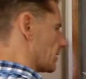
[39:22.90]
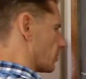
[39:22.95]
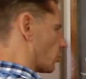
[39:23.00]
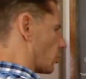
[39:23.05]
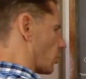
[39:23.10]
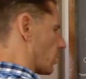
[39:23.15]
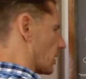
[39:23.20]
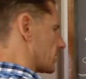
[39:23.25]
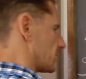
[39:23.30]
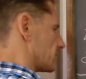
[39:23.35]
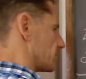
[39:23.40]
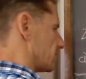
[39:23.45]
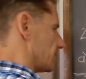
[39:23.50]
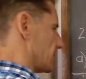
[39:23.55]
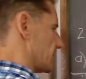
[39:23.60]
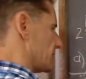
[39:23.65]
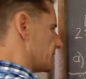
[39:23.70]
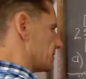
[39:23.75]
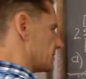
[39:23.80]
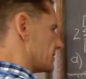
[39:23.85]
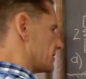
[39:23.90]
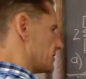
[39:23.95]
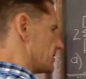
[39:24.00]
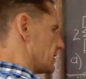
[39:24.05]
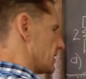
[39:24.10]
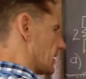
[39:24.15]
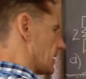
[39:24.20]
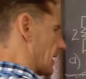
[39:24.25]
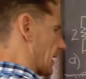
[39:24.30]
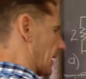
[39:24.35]
and what is
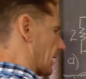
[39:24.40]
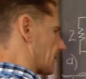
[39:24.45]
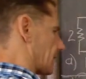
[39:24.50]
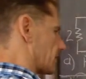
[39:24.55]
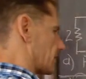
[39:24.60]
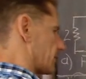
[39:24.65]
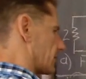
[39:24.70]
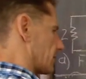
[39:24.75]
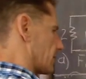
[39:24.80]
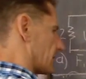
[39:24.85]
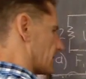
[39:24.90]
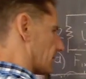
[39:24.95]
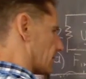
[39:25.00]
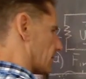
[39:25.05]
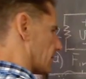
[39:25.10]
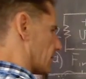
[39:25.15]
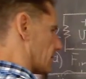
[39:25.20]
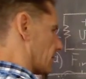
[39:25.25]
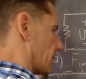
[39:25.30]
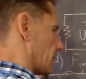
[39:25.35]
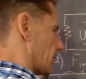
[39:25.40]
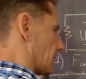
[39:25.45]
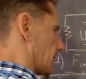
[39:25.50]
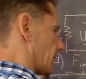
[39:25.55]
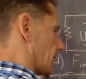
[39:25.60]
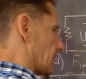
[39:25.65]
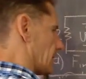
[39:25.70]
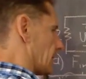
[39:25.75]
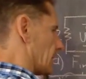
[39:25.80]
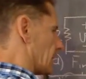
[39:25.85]
VC at
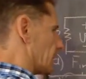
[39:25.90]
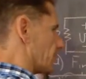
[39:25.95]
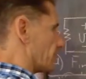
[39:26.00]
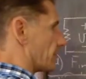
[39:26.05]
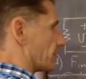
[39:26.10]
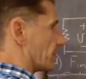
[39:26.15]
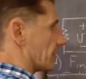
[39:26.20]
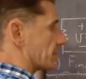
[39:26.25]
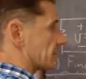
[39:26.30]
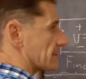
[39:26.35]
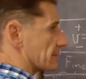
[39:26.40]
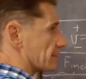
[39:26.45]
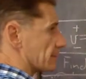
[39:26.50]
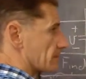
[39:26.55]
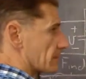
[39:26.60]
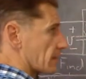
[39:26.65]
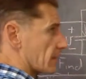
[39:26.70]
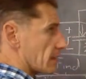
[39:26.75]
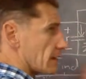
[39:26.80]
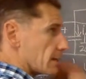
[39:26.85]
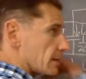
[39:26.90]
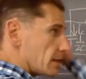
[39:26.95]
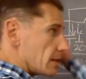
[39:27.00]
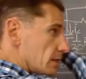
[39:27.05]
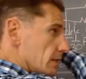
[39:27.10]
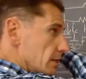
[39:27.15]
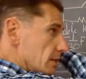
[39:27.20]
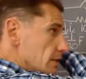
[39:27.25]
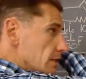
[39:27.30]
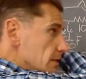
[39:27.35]
infinity?
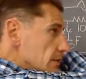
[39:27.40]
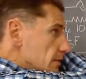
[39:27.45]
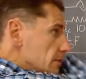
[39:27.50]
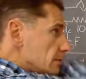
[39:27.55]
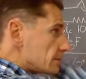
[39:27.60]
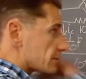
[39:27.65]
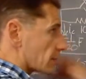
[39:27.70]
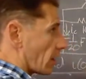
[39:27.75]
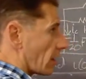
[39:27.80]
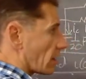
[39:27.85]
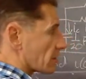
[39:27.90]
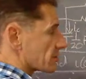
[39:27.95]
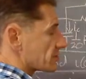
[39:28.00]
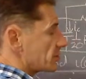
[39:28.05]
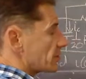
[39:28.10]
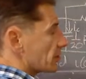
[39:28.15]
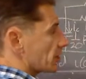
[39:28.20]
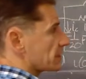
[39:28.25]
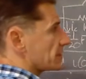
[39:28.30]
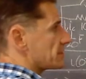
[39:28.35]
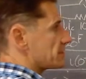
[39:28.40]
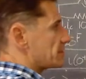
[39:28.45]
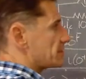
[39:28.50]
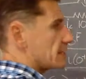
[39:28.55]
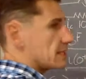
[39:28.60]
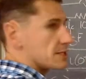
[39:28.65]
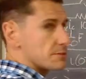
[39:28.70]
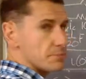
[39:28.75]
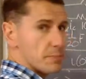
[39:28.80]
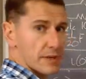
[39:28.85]
So our circuit is
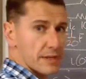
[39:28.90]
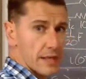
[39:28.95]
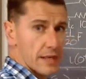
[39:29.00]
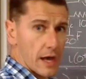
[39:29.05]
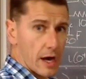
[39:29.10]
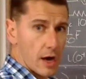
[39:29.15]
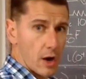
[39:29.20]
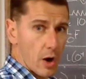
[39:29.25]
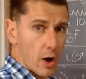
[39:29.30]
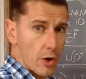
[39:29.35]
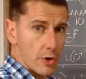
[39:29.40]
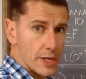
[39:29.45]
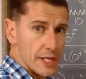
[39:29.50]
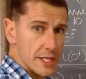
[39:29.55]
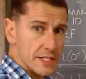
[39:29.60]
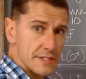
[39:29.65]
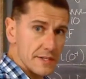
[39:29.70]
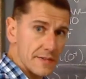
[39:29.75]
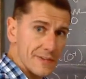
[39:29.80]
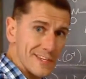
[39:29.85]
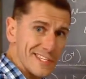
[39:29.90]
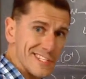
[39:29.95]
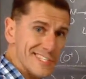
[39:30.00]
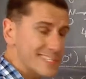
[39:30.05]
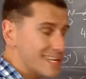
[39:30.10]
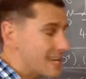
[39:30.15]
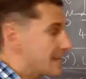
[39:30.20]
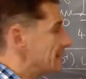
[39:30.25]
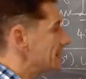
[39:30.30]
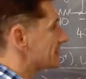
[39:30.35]
this, but now only it's in the
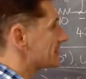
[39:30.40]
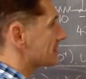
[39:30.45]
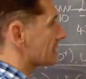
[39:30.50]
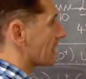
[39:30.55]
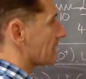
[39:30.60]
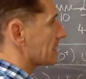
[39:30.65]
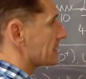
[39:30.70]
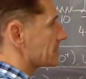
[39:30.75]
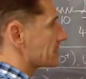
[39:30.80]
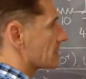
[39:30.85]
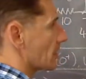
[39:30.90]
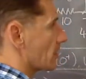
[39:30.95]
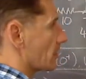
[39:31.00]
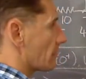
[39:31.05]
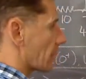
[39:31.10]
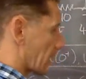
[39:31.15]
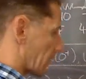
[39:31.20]
steady state. So the